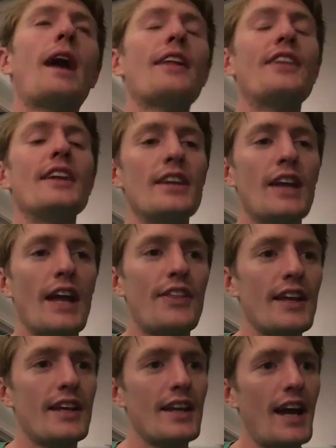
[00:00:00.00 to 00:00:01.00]
think
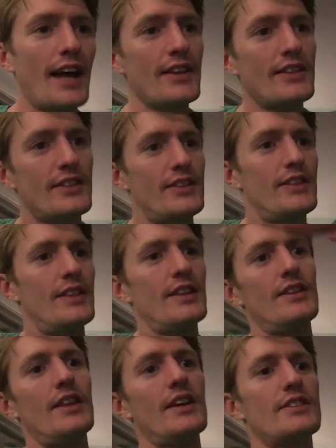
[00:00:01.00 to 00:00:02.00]

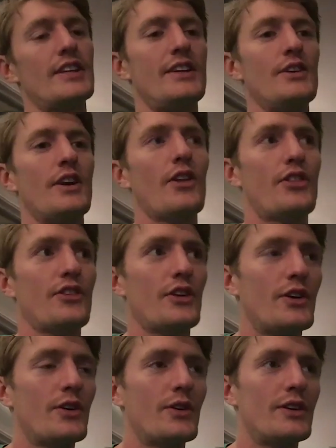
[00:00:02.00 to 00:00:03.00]
there's like, you go
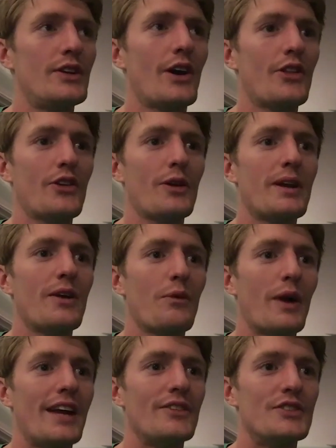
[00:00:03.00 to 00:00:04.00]
through a bit of
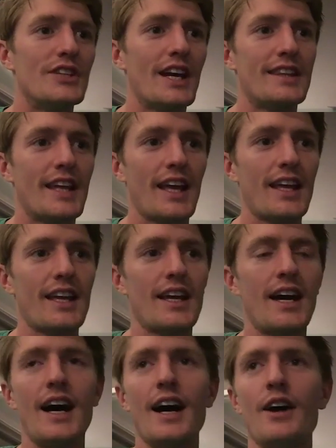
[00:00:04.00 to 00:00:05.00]
waves. I think,
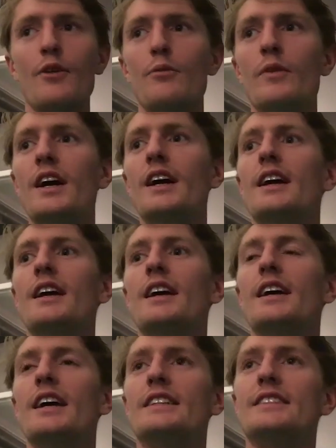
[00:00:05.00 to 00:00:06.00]

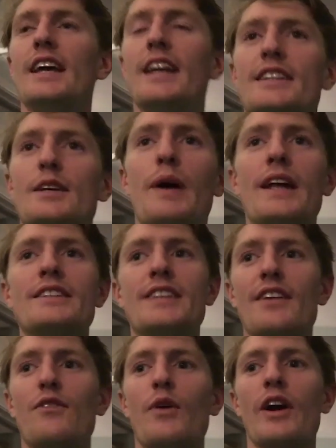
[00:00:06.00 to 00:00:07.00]
it's like, it depends kind
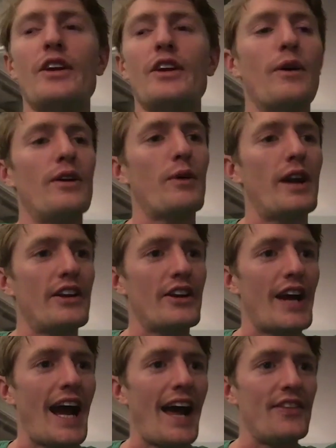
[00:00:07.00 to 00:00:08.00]
of where you're
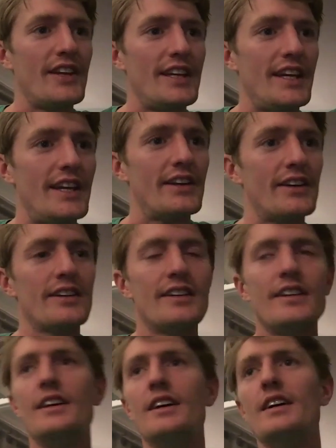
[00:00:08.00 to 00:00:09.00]
at in the year,
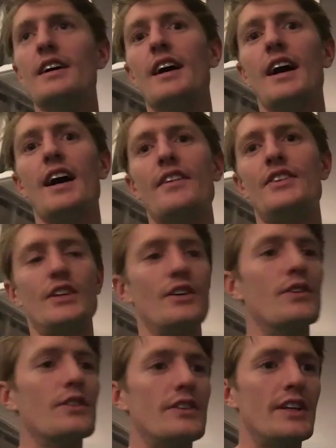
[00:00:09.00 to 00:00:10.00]

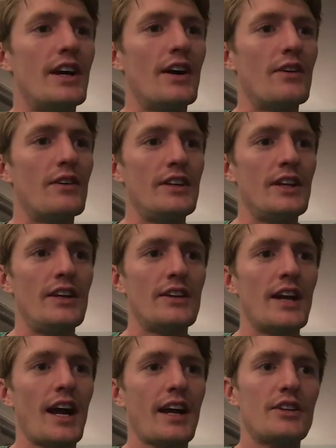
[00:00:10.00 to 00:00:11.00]
too. You're
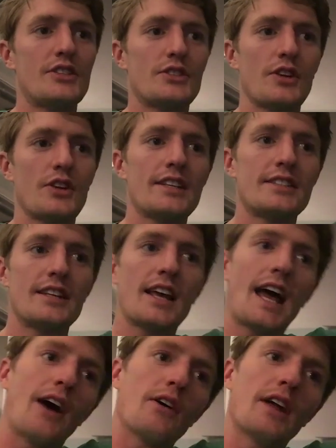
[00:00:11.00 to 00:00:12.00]
not going to stress
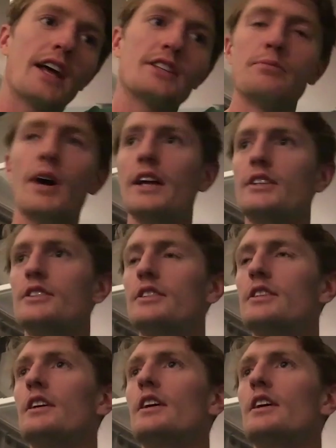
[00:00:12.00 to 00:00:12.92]
out as much,